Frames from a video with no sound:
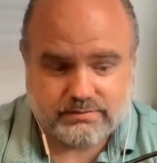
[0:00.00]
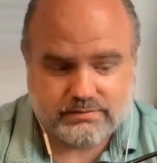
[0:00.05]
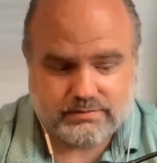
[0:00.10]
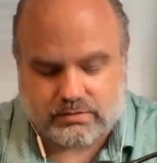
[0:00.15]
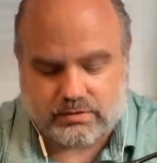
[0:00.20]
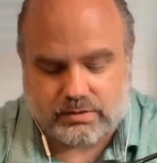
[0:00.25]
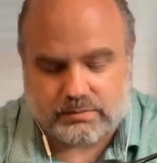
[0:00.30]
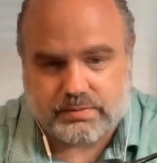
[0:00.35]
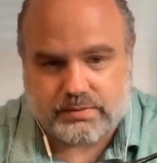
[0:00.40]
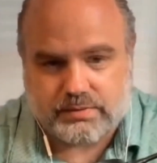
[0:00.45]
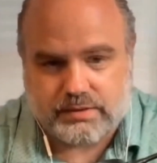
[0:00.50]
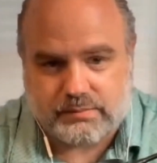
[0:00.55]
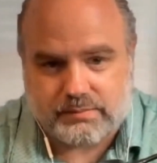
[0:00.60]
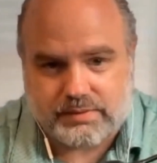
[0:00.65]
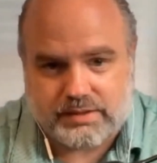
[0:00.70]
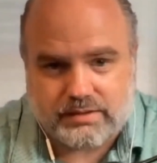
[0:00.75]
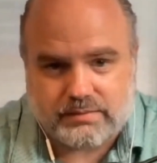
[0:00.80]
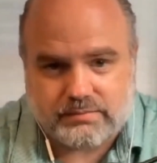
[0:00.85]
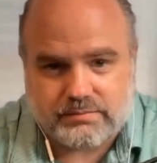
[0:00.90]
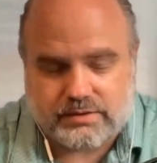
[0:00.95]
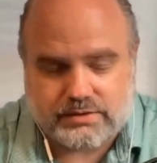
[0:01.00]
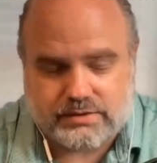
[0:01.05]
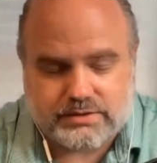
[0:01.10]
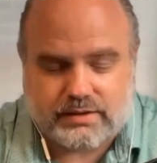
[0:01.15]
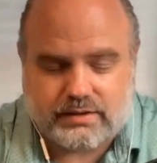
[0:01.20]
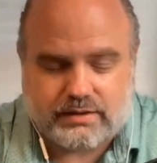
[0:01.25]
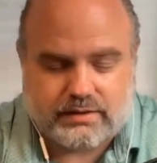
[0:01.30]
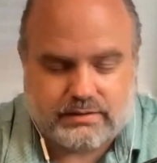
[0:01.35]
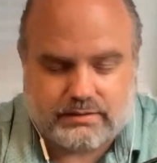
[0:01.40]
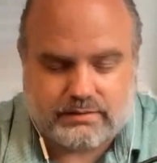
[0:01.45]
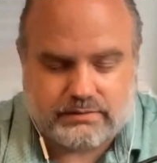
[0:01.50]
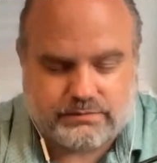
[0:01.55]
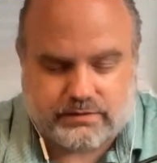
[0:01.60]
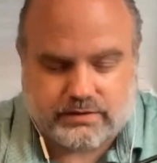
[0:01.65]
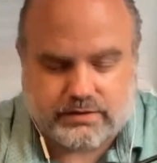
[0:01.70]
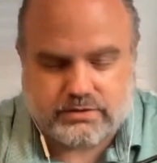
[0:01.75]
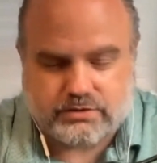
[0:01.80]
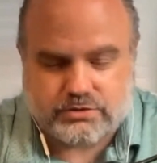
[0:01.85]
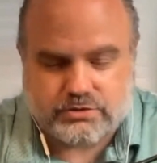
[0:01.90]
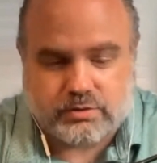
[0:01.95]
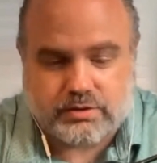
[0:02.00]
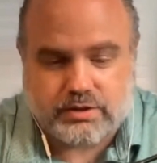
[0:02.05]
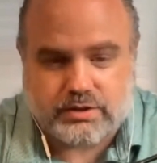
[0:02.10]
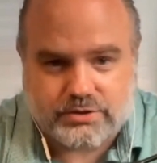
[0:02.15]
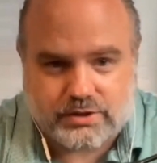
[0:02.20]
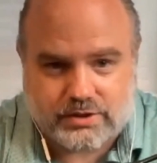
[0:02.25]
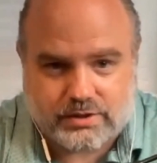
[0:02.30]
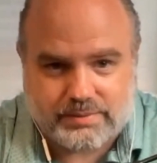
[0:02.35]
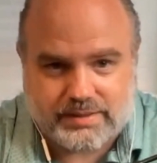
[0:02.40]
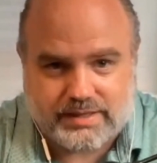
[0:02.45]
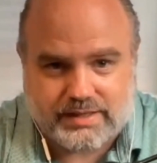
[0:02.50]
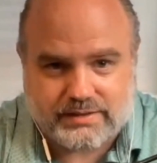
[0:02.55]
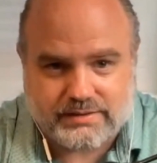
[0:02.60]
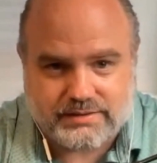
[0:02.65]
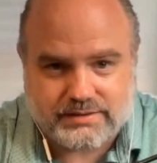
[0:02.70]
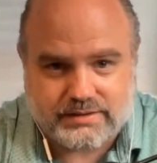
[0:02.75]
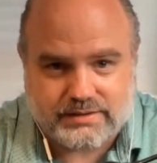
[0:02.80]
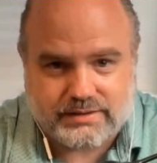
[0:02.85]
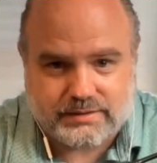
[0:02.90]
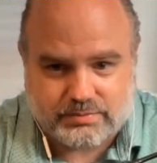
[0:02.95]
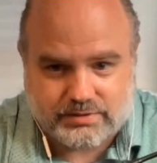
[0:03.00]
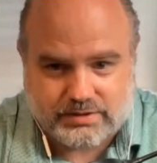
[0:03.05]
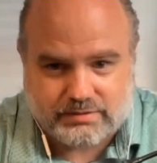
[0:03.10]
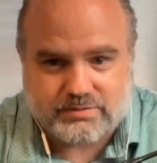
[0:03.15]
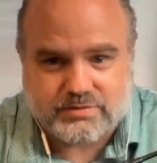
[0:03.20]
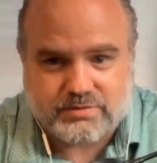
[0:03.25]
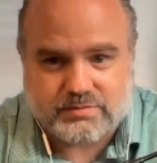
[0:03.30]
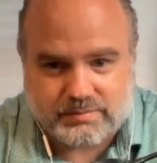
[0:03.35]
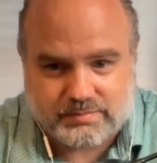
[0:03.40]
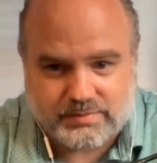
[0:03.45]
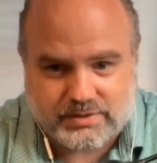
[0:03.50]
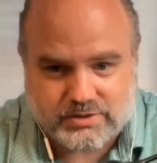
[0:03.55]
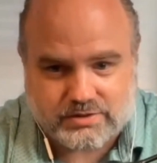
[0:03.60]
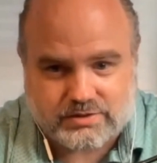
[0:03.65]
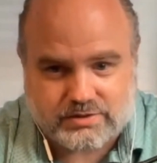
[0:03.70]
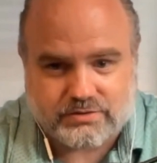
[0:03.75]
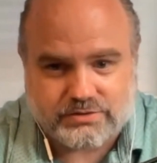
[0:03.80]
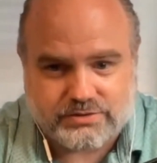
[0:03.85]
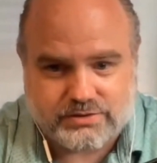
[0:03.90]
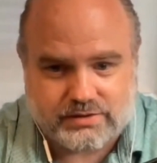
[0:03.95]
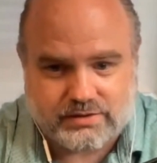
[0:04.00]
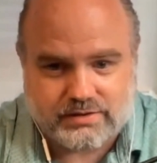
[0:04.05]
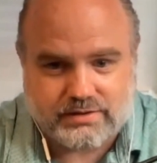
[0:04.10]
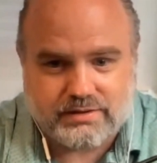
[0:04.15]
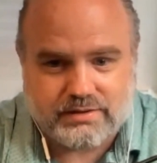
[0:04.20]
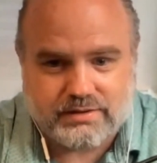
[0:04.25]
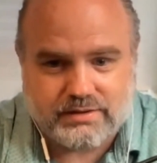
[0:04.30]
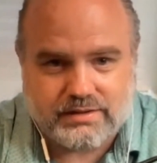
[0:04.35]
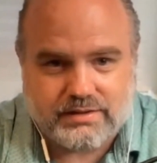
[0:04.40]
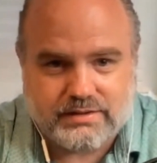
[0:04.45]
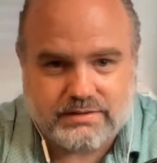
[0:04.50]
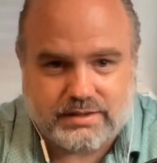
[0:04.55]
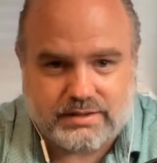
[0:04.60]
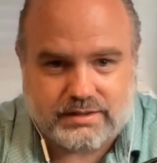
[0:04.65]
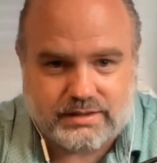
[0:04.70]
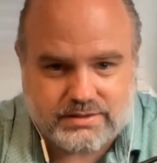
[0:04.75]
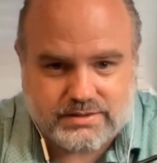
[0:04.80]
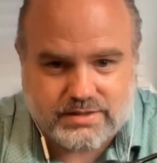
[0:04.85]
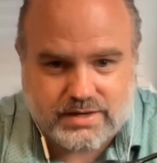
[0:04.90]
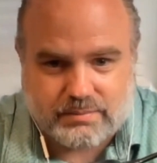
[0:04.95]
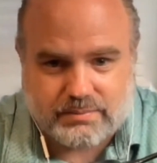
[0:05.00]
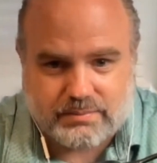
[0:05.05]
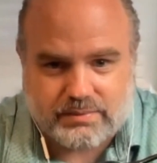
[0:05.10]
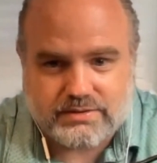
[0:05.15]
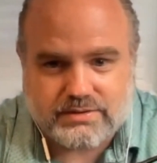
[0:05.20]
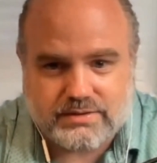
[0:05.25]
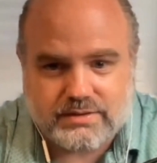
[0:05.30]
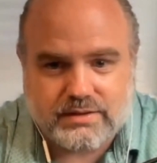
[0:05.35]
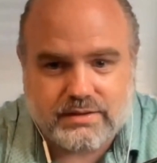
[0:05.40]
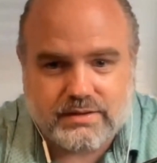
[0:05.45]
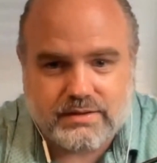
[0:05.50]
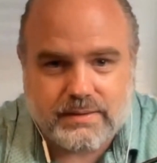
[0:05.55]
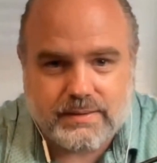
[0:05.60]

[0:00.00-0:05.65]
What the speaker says: lower premium, for a shorter term policy, then the premiums would be much closer to these numbers.